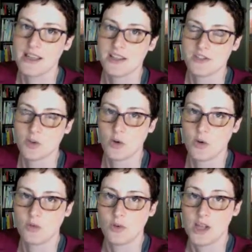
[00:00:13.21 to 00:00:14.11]

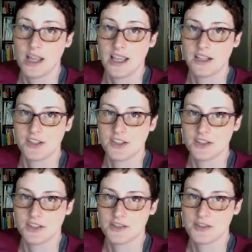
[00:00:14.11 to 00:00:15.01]
So, in
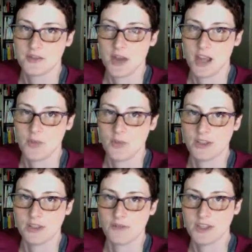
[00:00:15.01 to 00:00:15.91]
addition to my
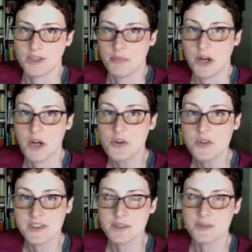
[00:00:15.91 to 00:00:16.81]
weekly written
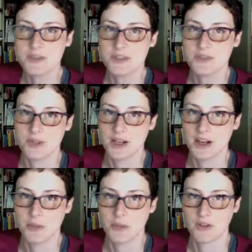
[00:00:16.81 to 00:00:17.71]
posts, I'm going to be doing a
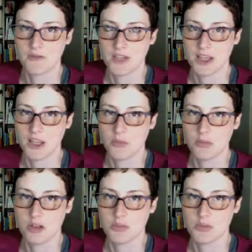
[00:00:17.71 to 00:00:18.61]
couple of video
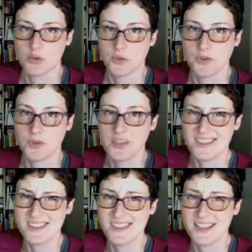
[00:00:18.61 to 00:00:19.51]
blog posts because I
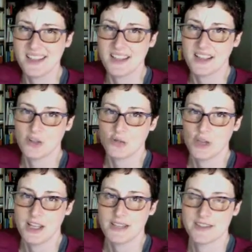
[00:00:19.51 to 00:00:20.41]
just think it
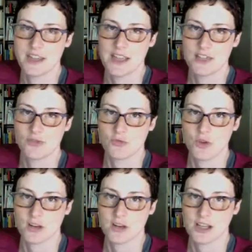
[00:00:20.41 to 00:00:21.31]
creates a
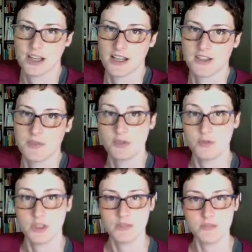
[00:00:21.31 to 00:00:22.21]
stronger connection between
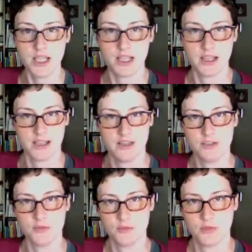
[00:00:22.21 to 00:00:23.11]
me and
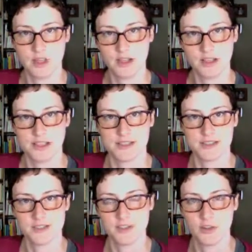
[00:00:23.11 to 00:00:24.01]
you, my audience,
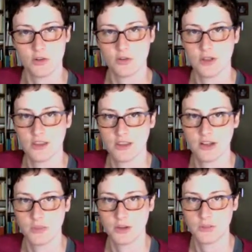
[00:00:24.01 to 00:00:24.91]
to know a
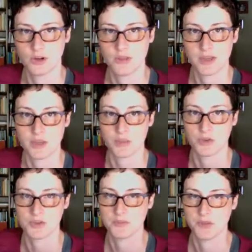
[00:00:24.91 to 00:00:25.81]
little bit more about the
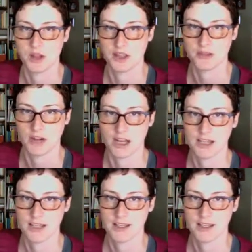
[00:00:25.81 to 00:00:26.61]
person behind the writing.